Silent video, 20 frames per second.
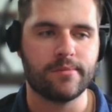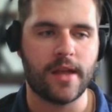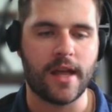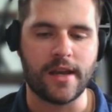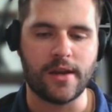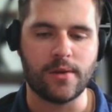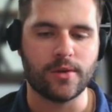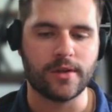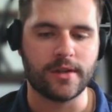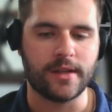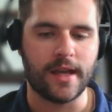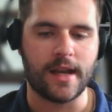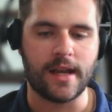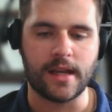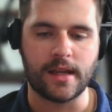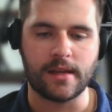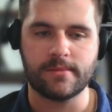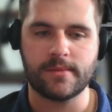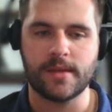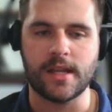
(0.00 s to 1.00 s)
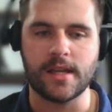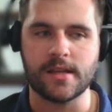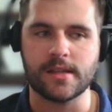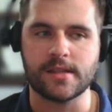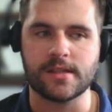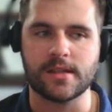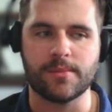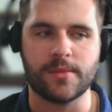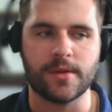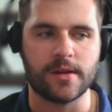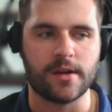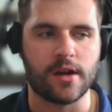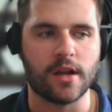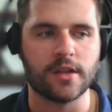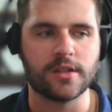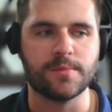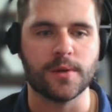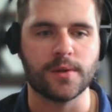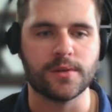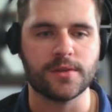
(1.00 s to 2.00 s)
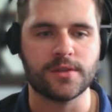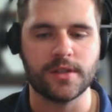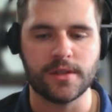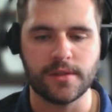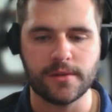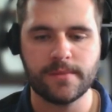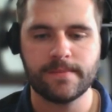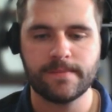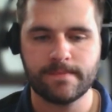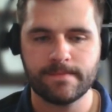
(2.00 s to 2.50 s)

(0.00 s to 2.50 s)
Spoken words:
anyone getting into something they're not supposed to.